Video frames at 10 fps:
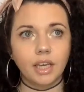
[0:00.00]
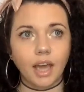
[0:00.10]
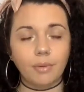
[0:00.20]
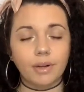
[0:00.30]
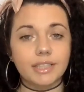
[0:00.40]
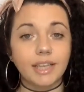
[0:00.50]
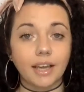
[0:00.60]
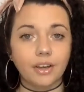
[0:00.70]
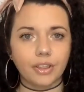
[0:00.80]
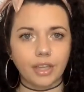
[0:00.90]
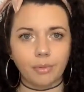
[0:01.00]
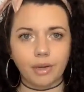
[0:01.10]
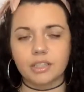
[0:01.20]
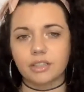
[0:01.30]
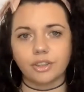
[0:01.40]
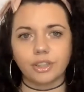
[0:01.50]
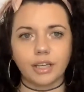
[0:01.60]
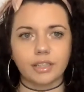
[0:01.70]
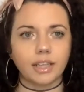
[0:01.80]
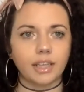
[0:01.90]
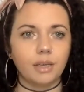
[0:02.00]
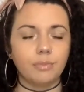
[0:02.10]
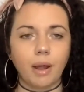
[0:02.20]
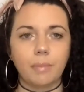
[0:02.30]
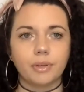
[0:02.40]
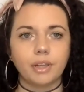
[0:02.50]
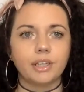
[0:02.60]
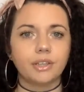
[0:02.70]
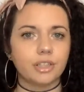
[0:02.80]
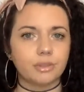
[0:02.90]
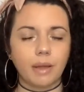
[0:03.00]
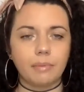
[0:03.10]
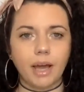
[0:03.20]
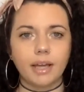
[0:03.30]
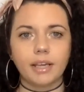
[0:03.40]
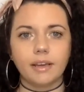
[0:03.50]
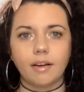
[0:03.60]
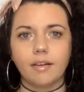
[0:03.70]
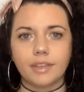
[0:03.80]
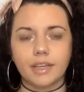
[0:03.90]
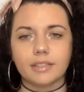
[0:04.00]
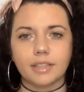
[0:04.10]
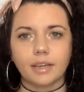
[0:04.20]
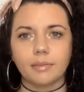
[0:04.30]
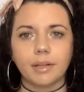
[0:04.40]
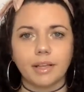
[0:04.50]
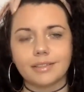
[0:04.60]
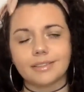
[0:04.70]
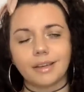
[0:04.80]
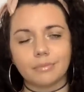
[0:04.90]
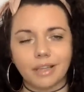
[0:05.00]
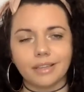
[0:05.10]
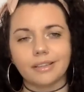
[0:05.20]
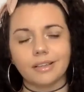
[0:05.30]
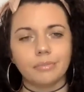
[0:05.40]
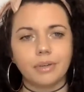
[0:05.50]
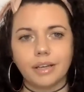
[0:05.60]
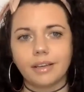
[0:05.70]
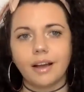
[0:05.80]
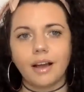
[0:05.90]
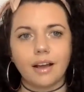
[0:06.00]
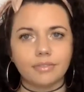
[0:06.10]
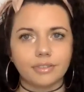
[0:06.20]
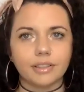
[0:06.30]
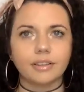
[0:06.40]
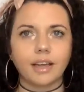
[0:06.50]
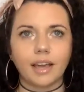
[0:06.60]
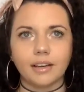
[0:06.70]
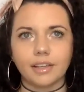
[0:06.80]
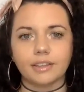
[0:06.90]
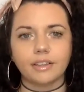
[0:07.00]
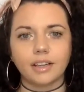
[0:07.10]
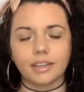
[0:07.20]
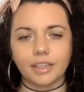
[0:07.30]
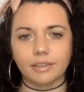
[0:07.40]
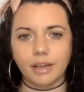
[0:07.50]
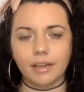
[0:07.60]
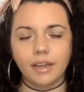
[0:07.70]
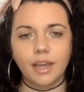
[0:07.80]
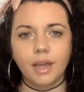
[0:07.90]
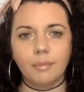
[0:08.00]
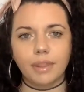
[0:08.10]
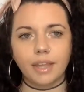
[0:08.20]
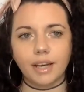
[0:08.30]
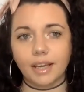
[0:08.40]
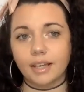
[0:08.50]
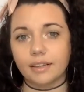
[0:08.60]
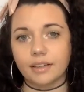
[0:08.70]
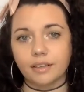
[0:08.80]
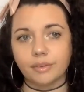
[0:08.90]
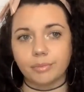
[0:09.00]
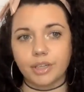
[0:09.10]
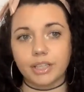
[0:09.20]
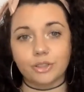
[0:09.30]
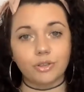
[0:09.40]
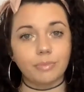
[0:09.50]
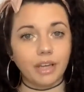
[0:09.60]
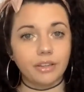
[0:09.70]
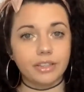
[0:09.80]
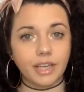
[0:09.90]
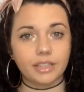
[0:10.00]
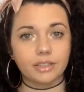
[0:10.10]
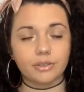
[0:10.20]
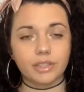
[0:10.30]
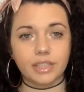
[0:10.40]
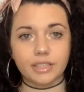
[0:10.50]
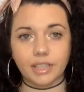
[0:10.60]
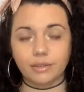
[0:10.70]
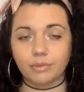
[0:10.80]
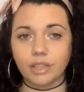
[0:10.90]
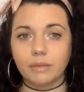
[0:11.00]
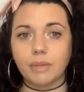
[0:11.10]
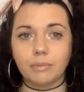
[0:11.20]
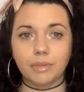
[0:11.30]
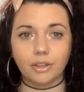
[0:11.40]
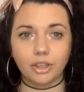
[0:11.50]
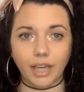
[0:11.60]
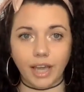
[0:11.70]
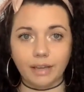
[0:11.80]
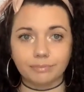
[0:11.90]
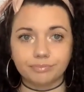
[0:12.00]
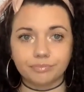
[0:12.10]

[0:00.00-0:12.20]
I wanted to get healthy. I wanted to learn how to like eat properly, nourish my body, all this, like, but I just kept like, you know, putting it off. Well, okay, I'll get there. Right. But then I got a pretty extreme health diagnosis, and it really made me look at,